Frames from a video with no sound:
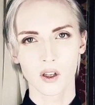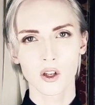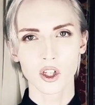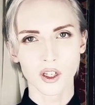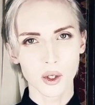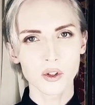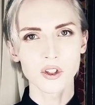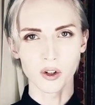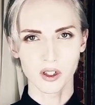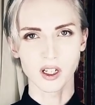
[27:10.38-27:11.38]
Use
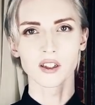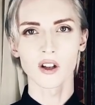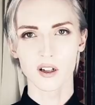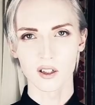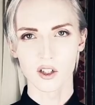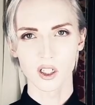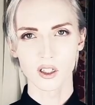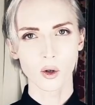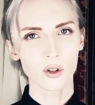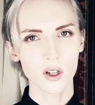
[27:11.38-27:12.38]
your technology.
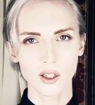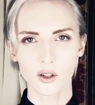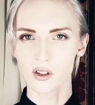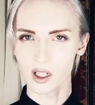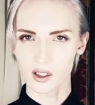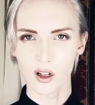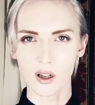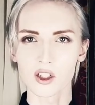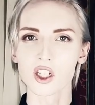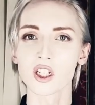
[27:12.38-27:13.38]
Don't let your
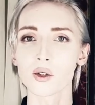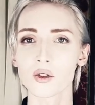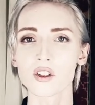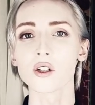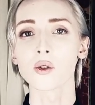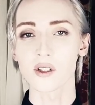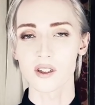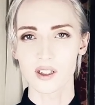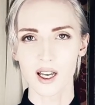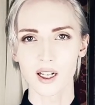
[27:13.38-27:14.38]
technology use you
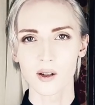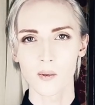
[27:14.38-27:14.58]
instead,